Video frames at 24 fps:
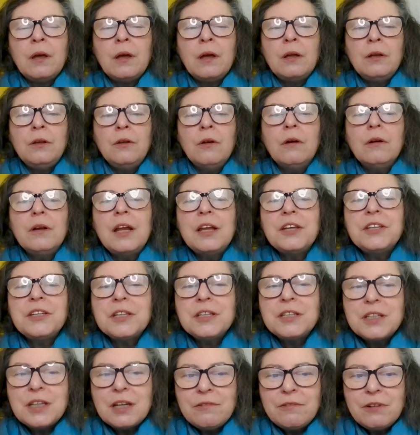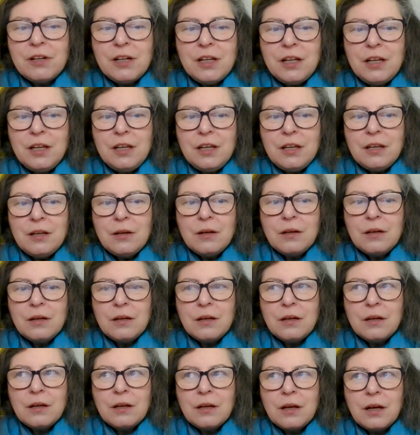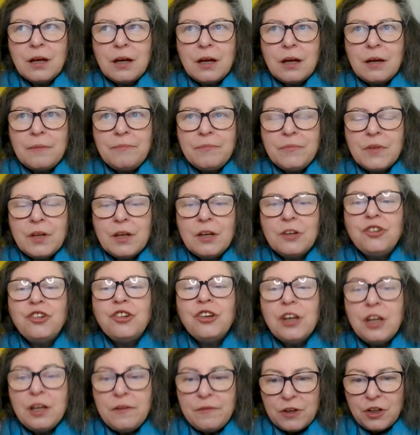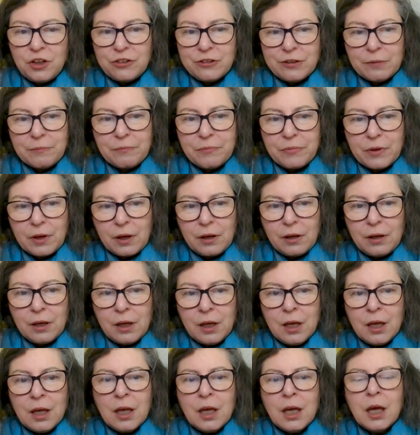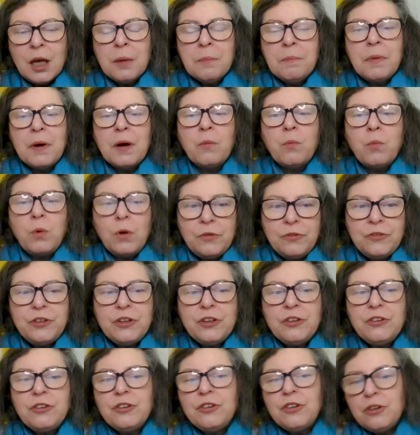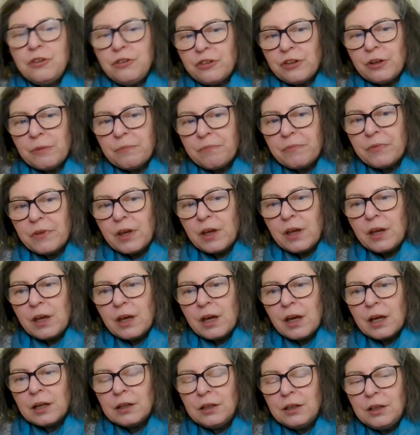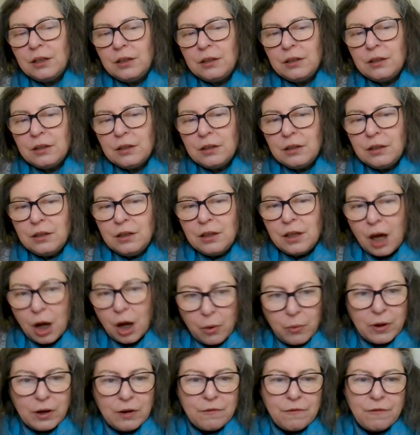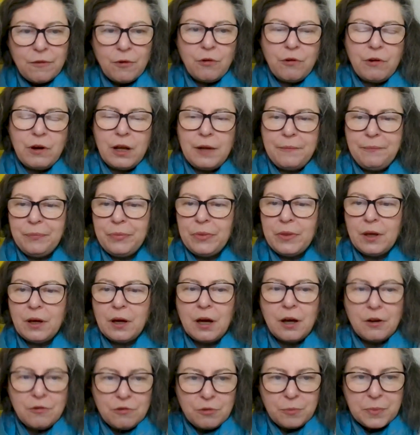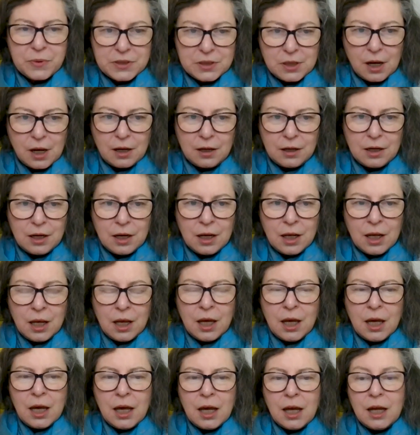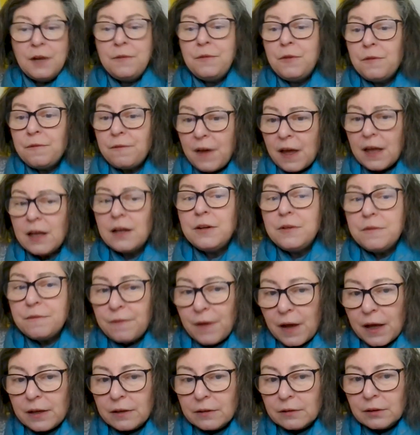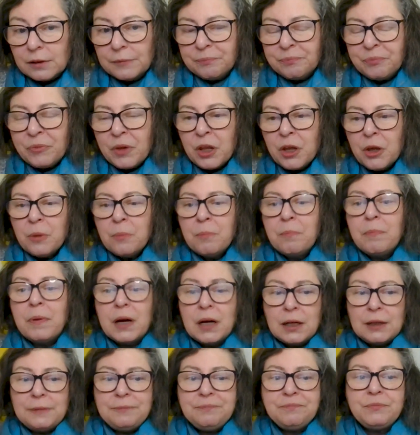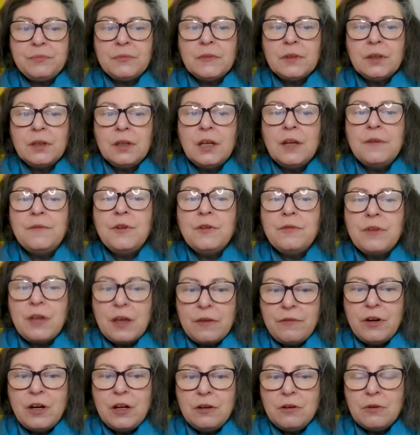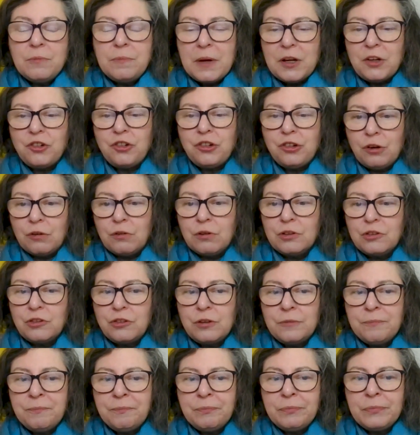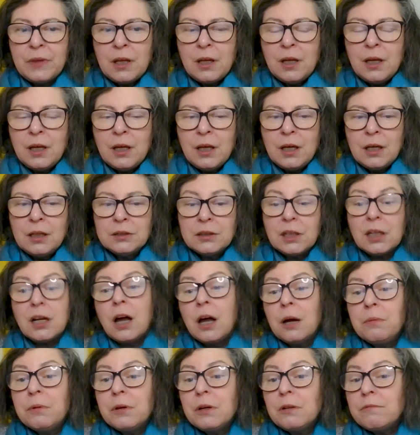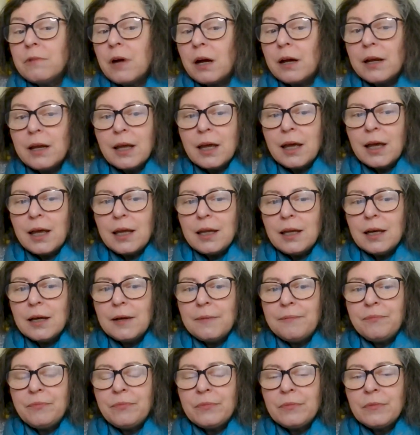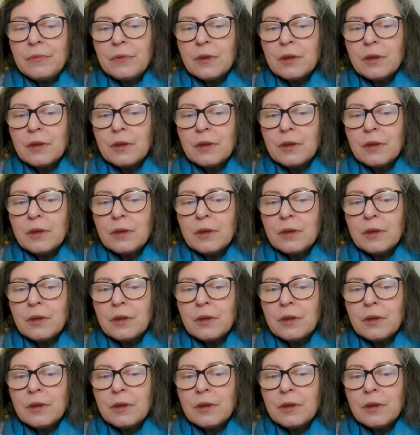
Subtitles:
not necessarily achieving something, but wanting to do something and going for it 100%. And if you fail, you fail. But if you've given it your best shot, so I want to write a